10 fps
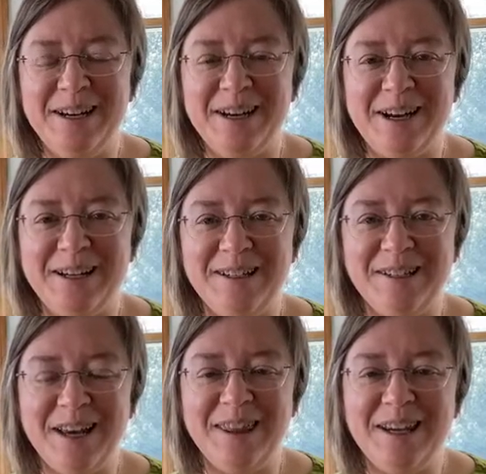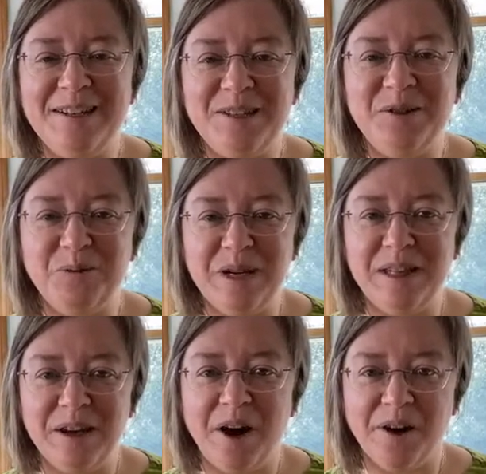and then to
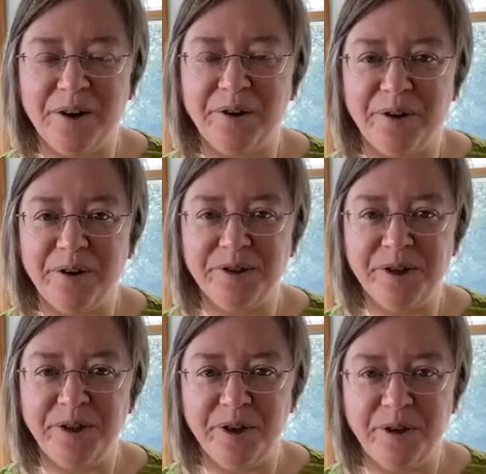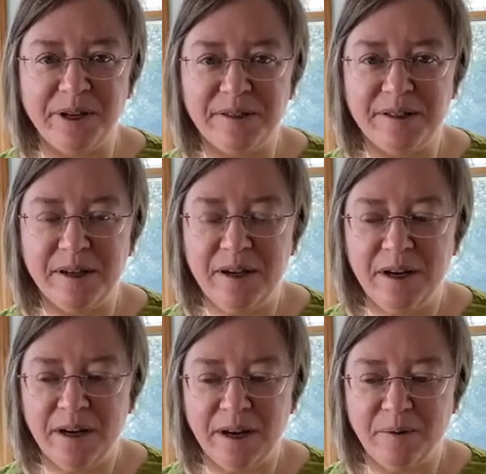read the article, to notice
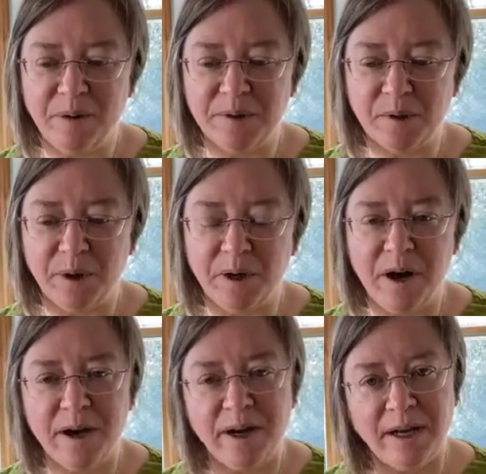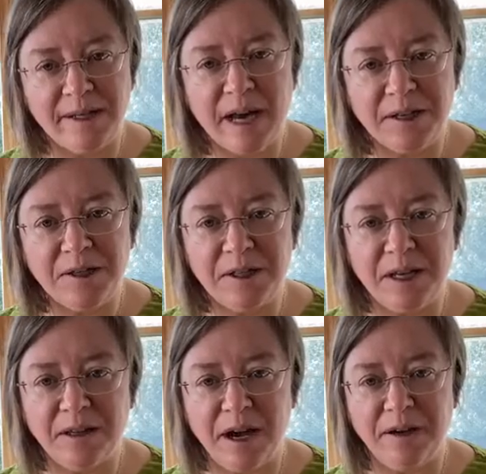what was going on. And it's actually
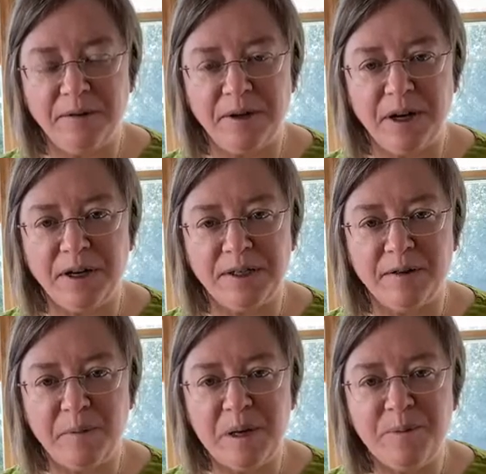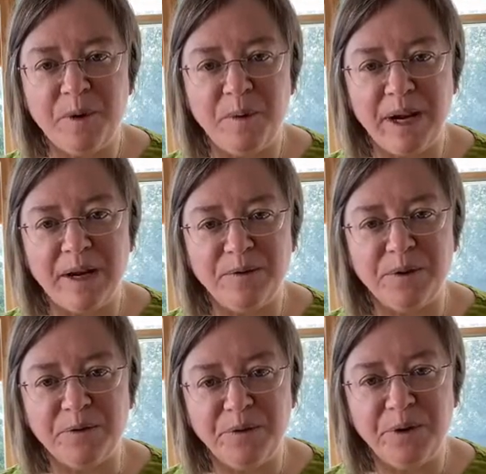a line of cars of people waiting
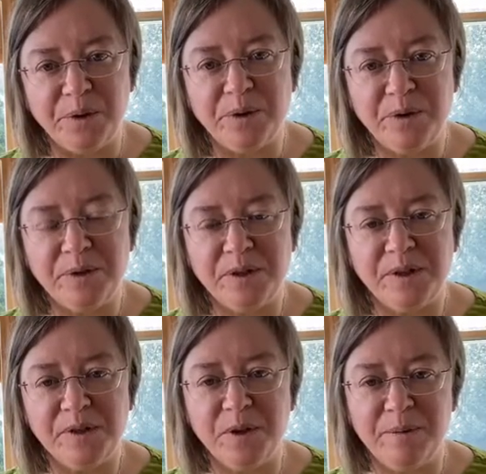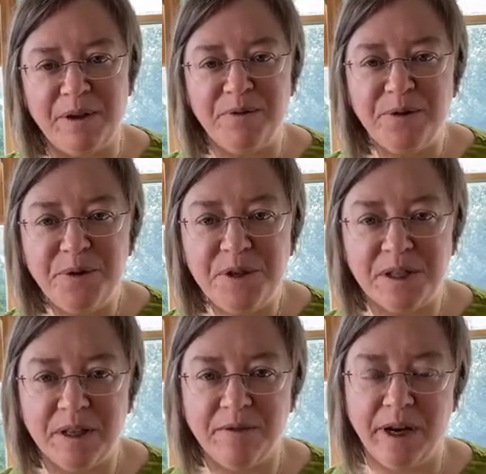for food. There's going to be food
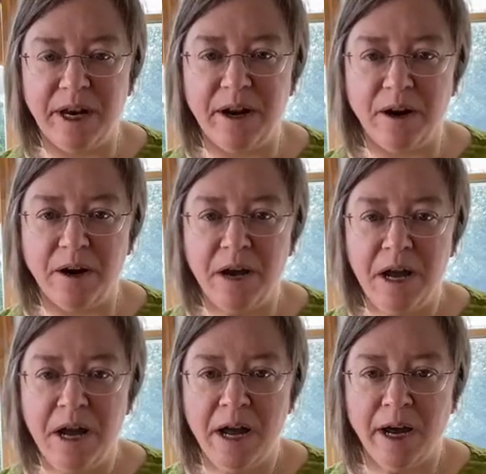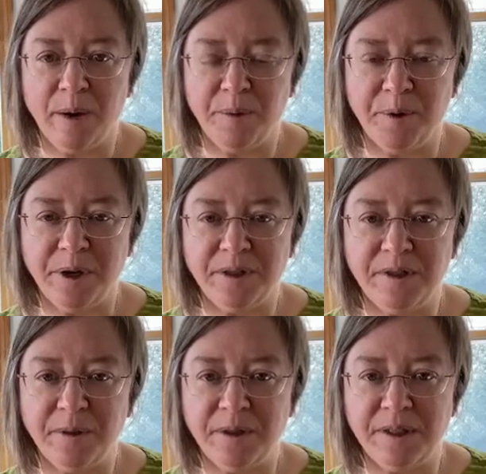delivery at our airport.
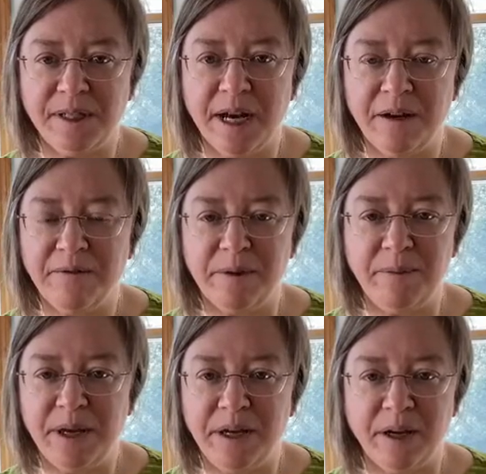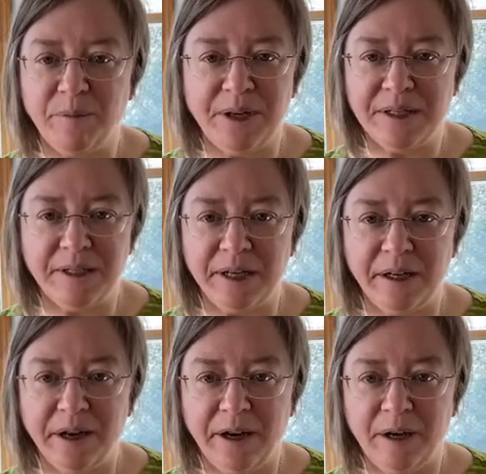So instead of it being a
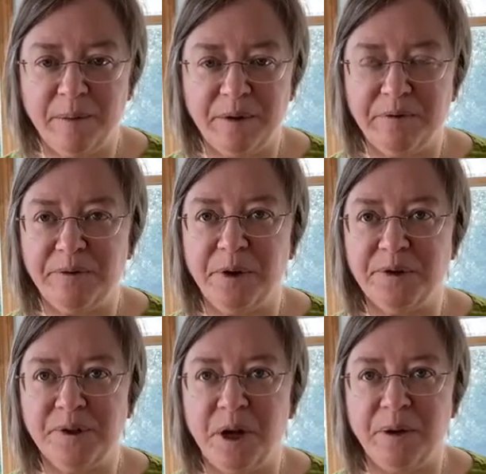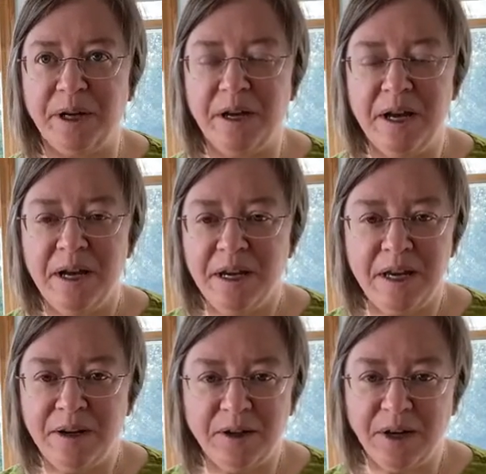bustling hub of folks going
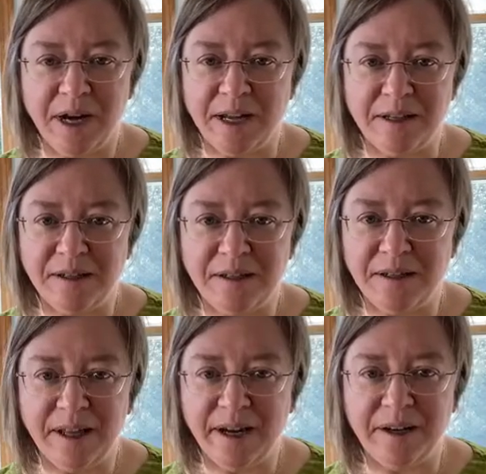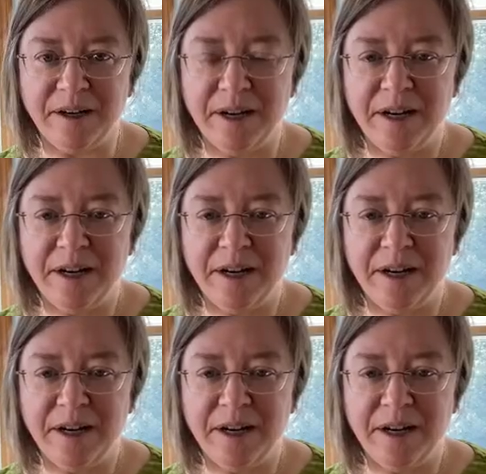here and there,